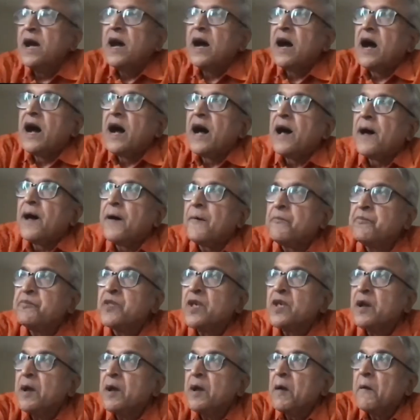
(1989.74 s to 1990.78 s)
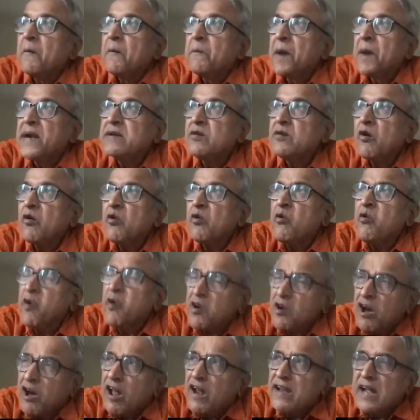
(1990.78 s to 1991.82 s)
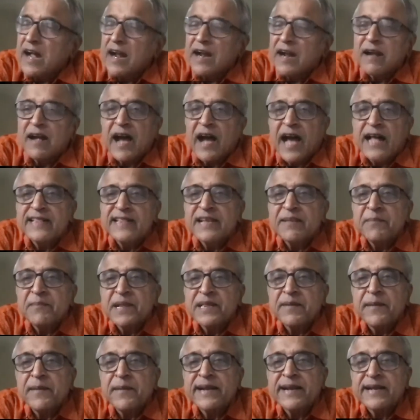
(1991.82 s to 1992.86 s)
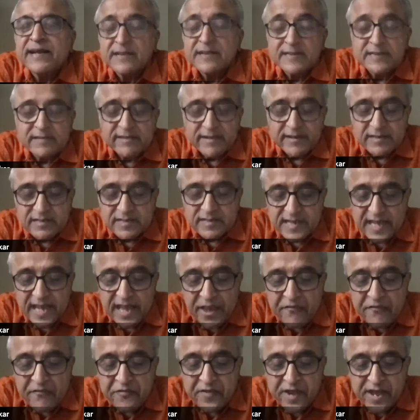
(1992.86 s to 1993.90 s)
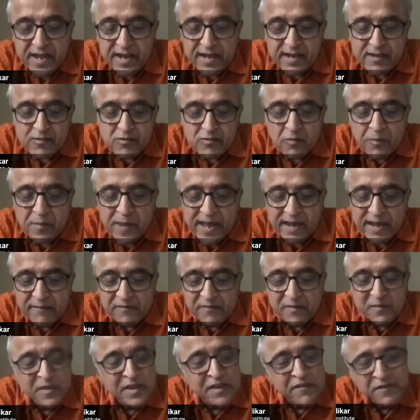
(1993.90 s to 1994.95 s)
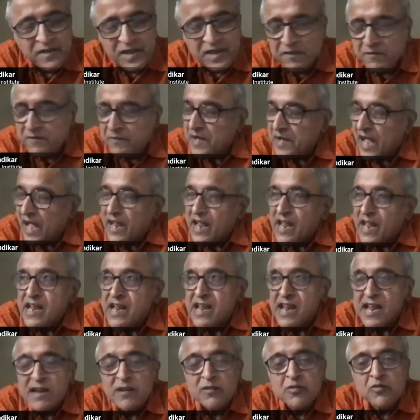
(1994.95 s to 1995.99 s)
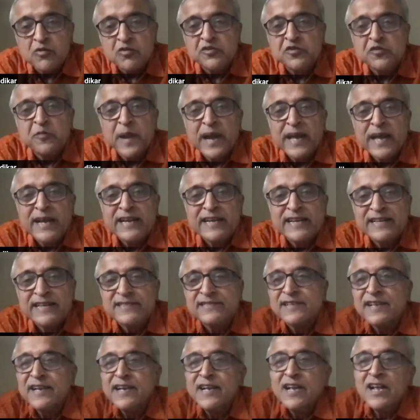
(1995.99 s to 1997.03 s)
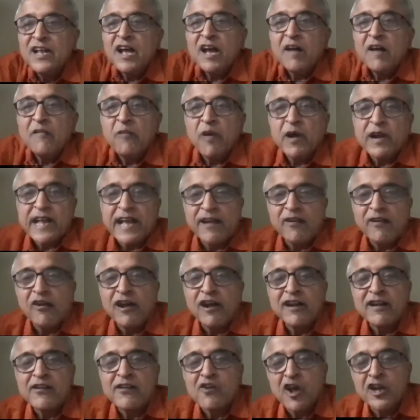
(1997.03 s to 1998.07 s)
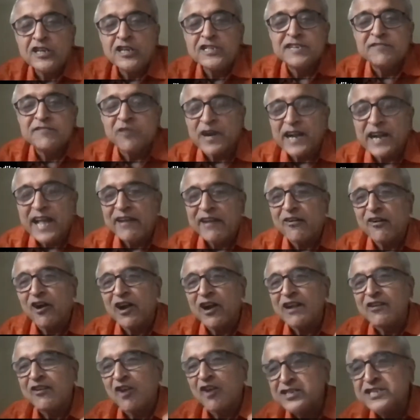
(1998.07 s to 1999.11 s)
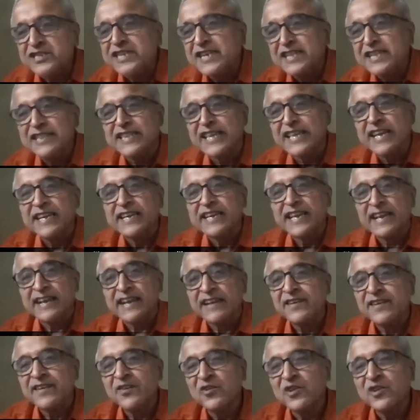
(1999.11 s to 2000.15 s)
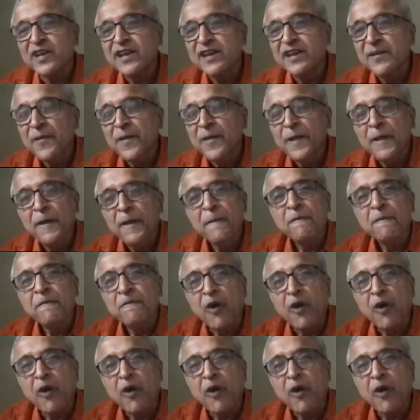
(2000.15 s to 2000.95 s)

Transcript: Uh, But overall, I think mathematical, see, every domain, even, even includes humanities. What I call logic, what I call logical thinking, okay? Mm-hmm.